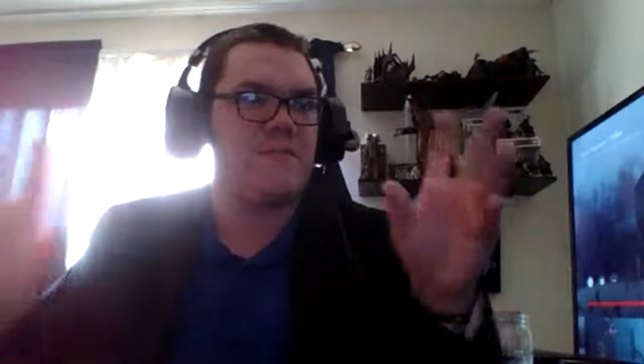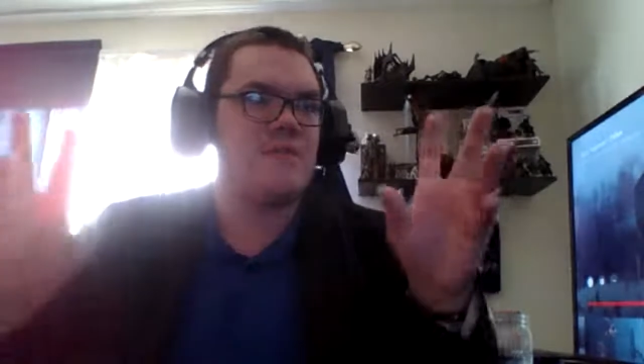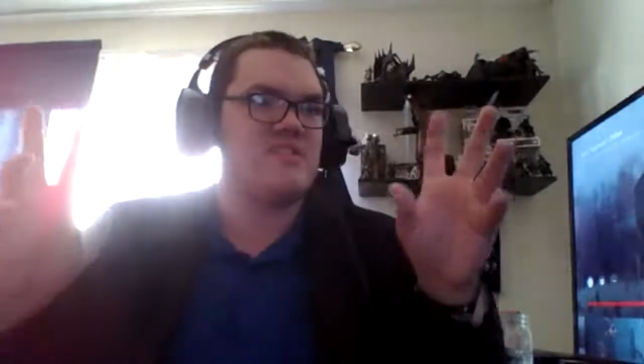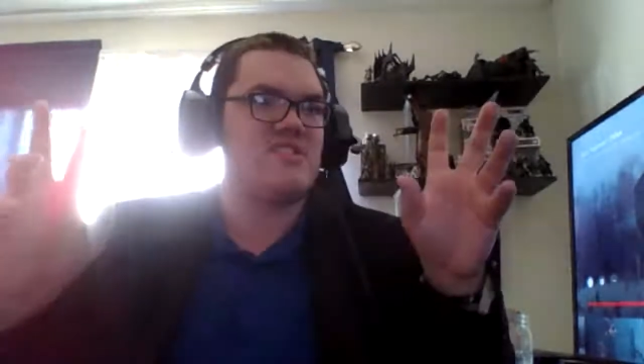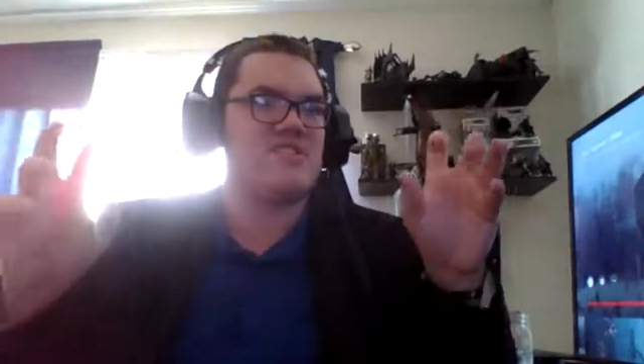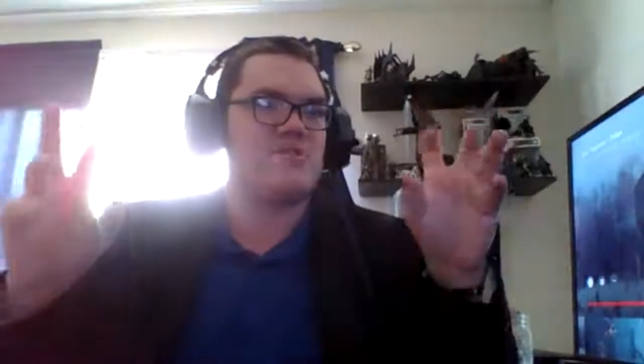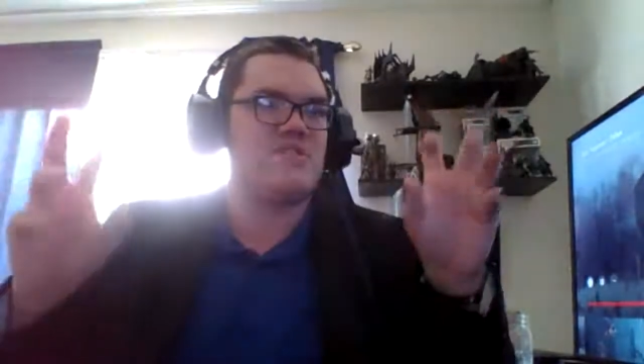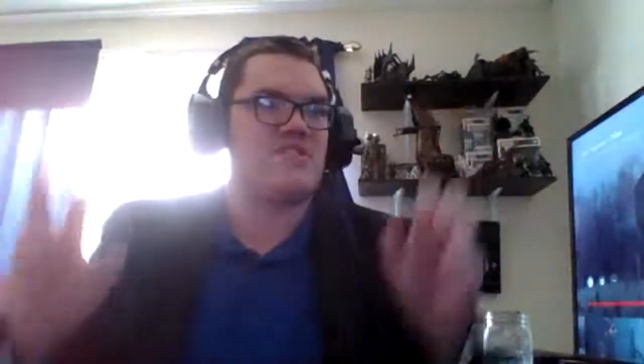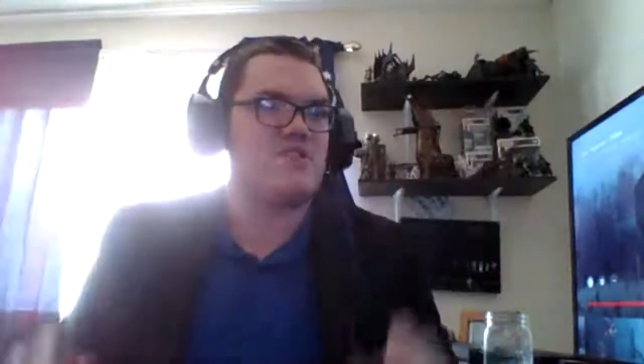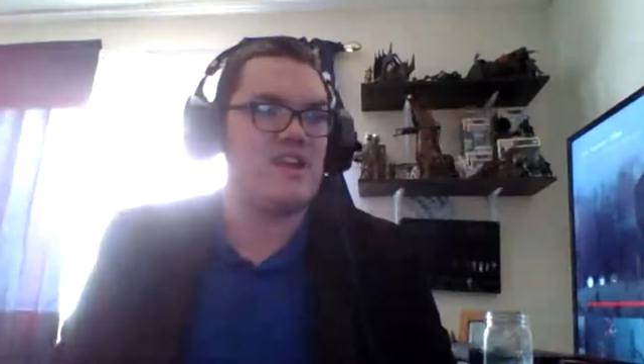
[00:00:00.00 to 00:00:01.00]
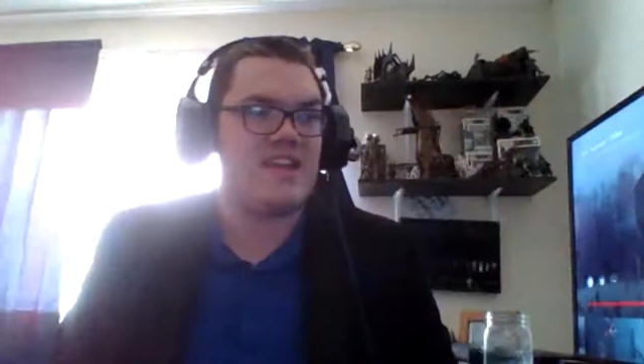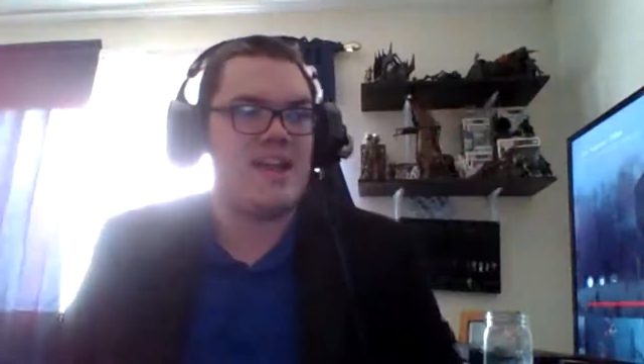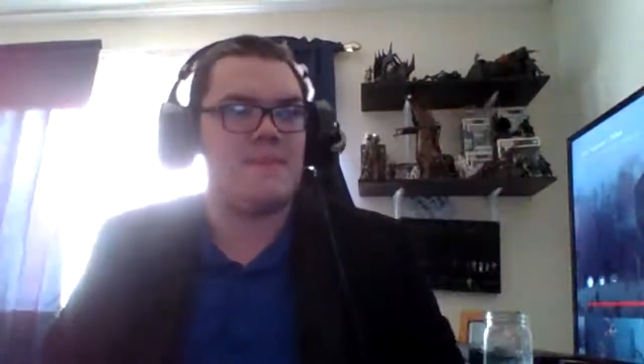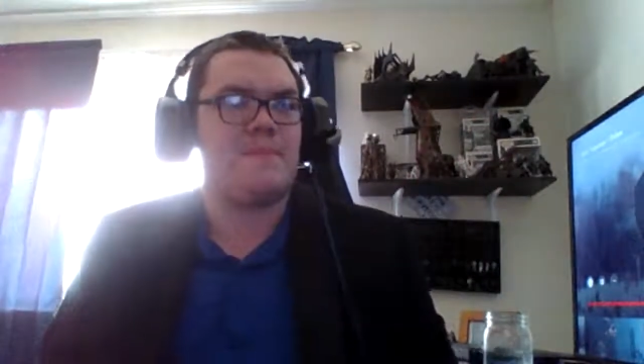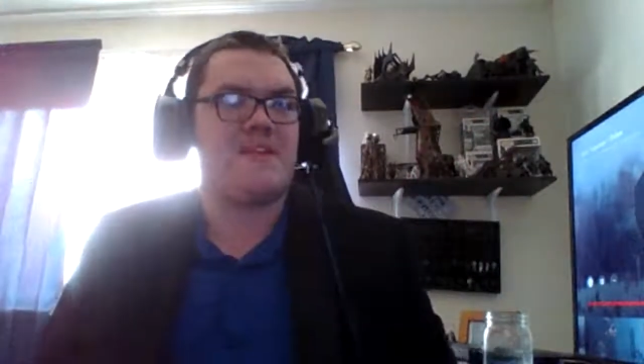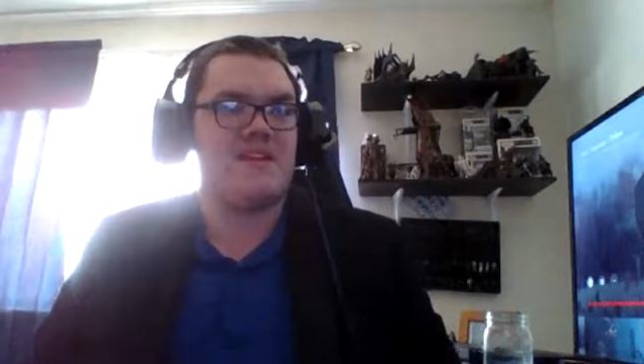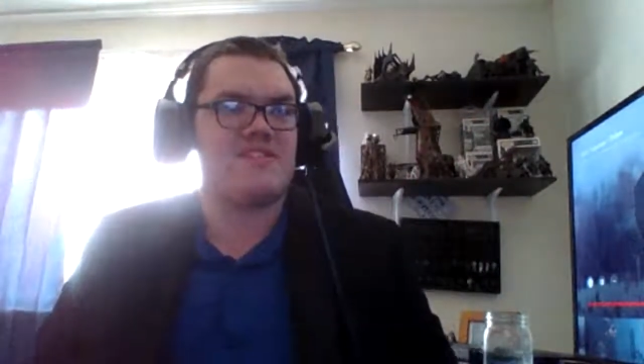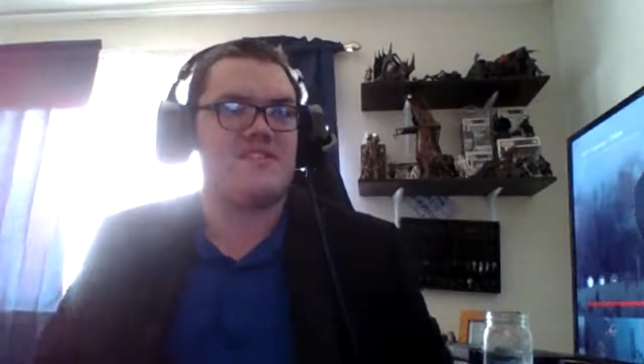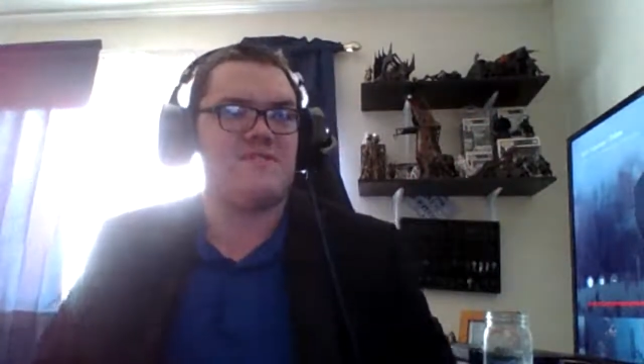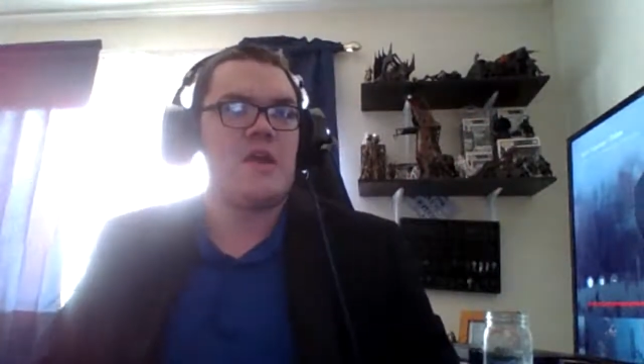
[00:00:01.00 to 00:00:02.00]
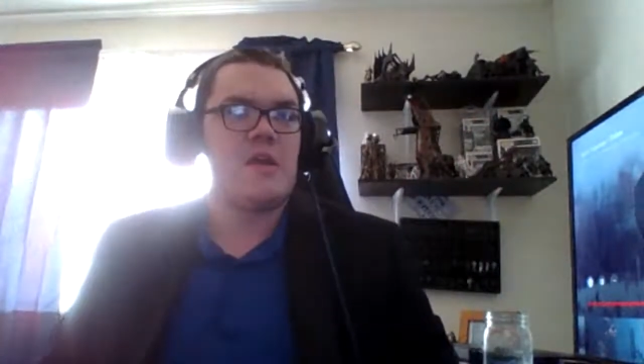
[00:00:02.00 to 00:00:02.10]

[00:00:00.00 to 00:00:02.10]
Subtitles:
most exquisite training camp because of